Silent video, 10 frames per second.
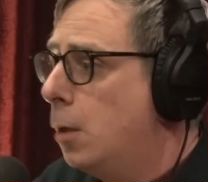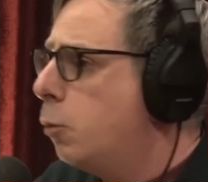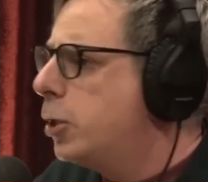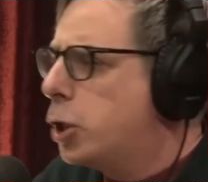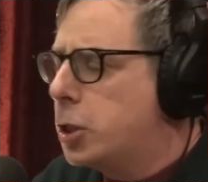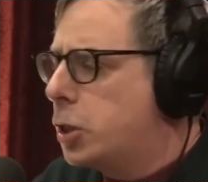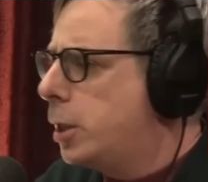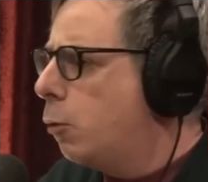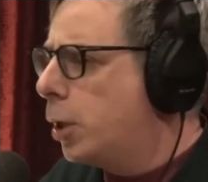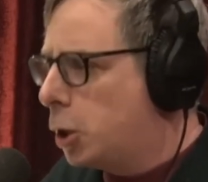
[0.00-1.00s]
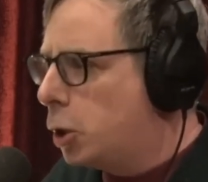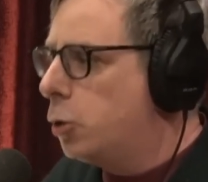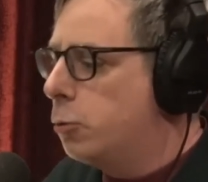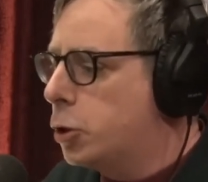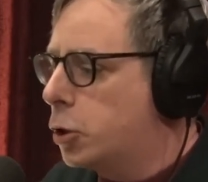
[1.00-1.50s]
which is still a
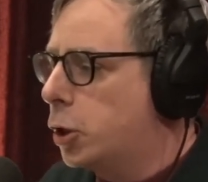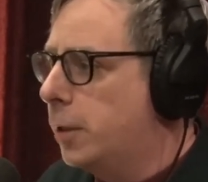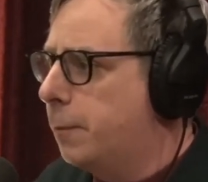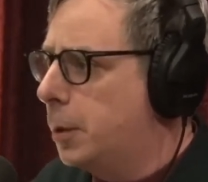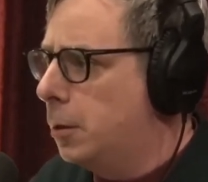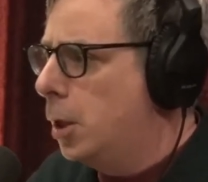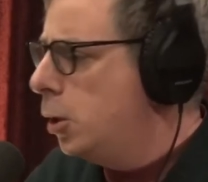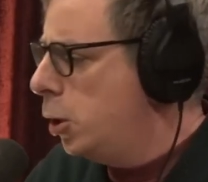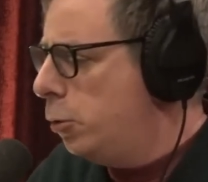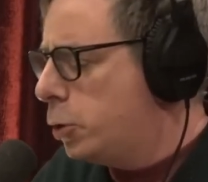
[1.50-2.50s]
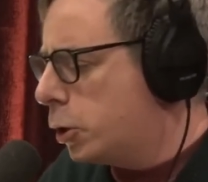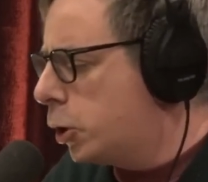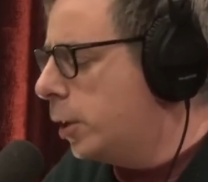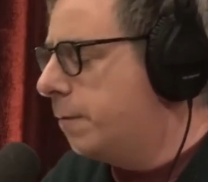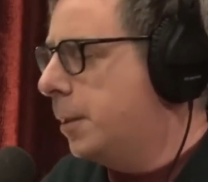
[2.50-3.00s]
huge achievement. Huge
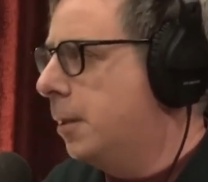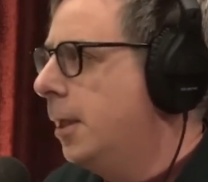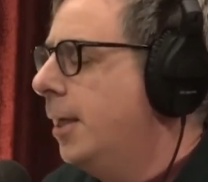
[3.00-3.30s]
achievement.